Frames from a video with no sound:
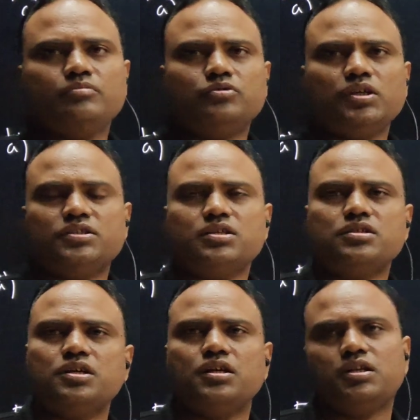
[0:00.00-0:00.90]
Both
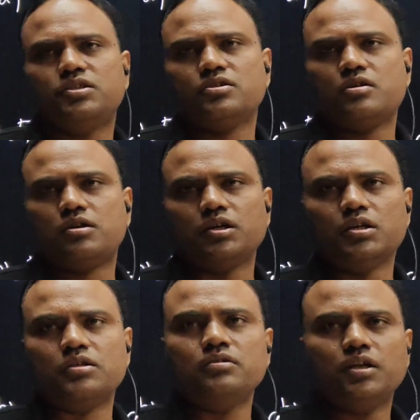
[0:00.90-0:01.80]
assertion and reason are
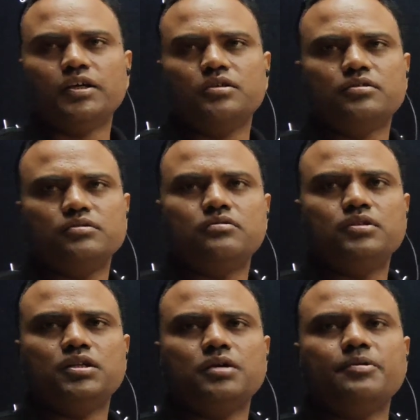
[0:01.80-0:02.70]
correct. Like
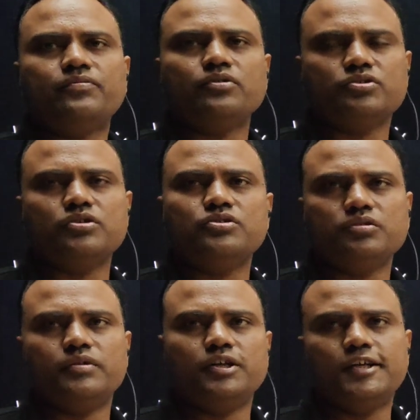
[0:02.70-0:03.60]
that type of questions
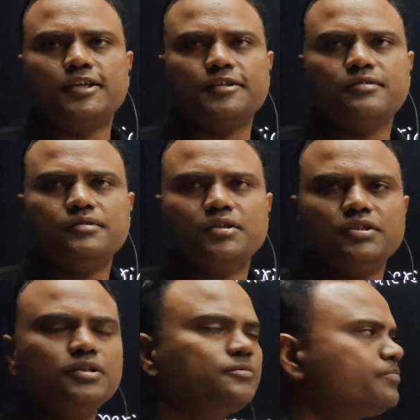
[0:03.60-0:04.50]
you will get.
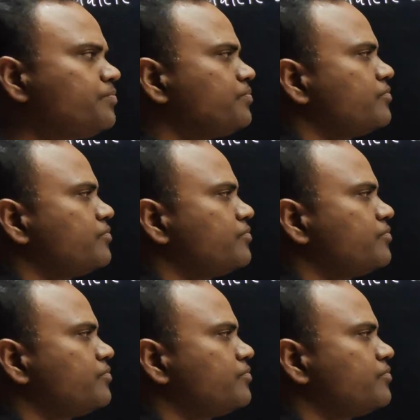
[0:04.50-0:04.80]
Clear?